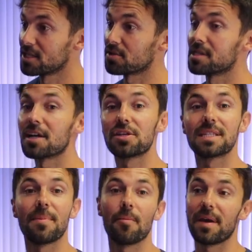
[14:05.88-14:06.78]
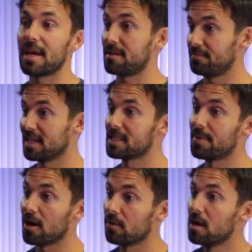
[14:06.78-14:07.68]
So it's not just about pain. It's
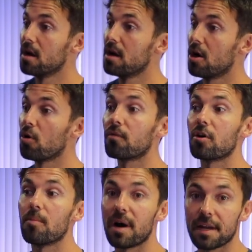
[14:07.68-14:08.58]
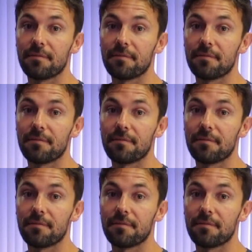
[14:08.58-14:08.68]
about overall body